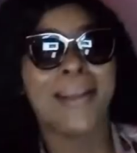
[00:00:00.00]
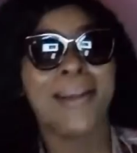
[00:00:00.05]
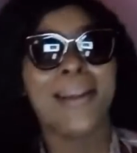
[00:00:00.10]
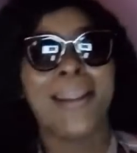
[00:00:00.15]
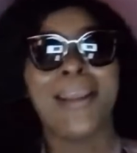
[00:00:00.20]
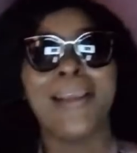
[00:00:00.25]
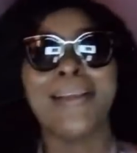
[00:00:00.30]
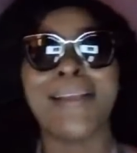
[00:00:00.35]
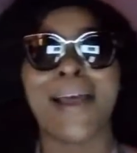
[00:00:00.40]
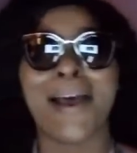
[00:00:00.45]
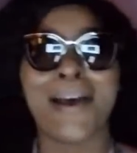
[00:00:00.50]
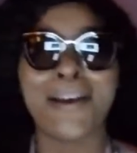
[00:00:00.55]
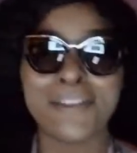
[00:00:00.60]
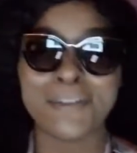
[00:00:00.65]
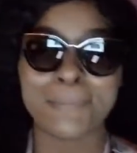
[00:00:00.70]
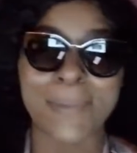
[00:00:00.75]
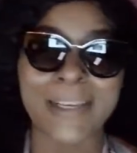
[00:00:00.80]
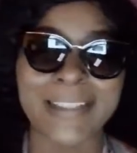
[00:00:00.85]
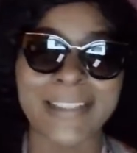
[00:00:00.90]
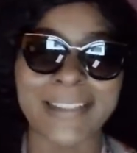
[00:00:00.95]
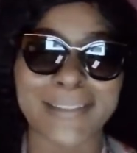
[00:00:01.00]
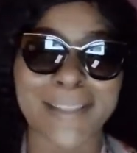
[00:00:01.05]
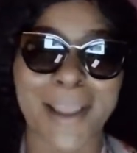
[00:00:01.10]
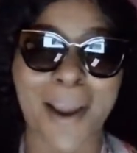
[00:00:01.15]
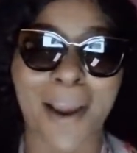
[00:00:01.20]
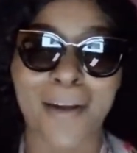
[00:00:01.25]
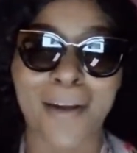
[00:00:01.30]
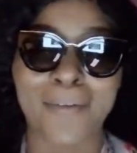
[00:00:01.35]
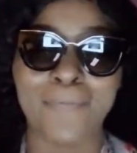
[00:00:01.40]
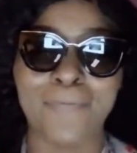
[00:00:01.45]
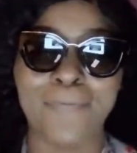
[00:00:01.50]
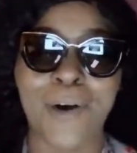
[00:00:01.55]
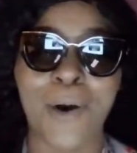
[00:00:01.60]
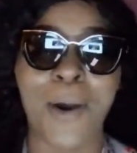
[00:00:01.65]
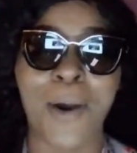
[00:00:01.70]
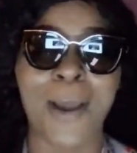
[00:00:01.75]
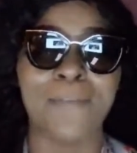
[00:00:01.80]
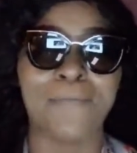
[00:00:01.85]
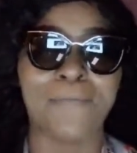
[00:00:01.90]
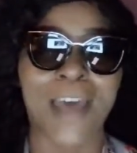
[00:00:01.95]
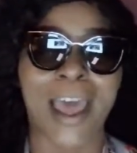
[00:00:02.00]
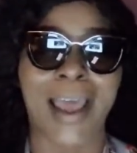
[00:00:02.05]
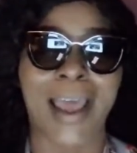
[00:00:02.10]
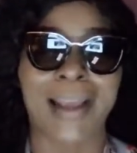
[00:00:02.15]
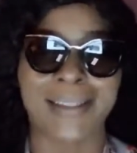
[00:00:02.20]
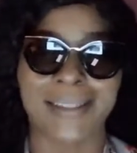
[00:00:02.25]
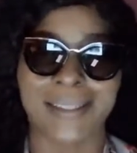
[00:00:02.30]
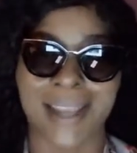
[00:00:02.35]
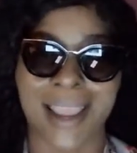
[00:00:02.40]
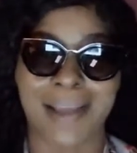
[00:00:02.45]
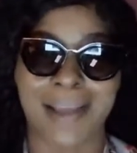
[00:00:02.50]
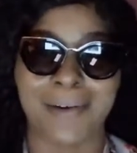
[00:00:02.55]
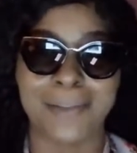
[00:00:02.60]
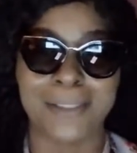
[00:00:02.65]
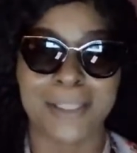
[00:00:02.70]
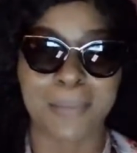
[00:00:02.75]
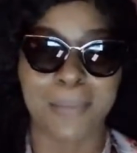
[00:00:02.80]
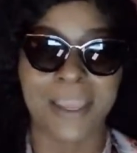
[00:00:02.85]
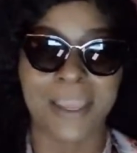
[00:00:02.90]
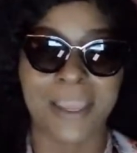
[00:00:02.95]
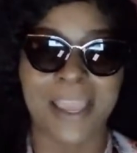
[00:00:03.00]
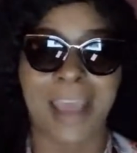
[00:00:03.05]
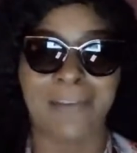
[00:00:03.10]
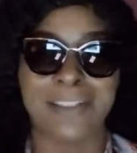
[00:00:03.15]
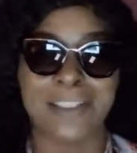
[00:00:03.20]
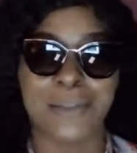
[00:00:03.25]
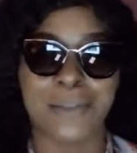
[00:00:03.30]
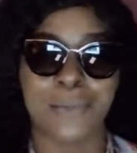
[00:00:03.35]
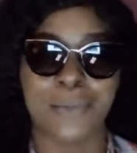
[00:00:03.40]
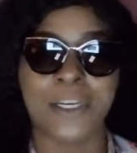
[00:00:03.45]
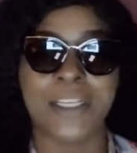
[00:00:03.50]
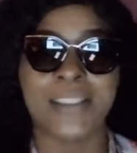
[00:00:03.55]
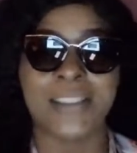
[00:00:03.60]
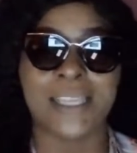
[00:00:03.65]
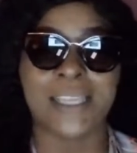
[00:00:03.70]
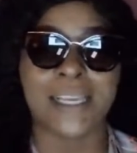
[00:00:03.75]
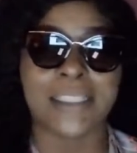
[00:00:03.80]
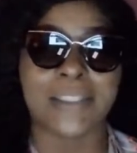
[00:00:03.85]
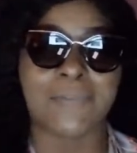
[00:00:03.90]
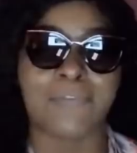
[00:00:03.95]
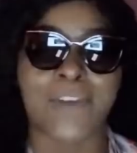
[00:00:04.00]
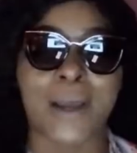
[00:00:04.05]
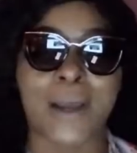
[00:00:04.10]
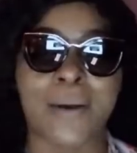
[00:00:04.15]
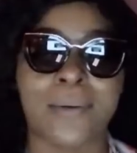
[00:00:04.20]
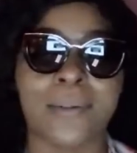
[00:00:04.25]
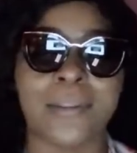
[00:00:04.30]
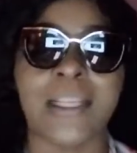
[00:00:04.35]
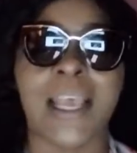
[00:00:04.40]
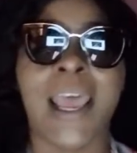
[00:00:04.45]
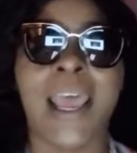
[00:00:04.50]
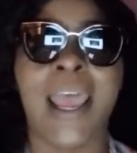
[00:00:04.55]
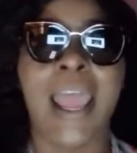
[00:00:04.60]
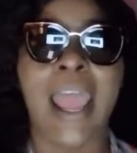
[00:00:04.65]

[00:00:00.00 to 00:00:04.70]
These hoes be starting 4 and 5 channels and be having 26 folks.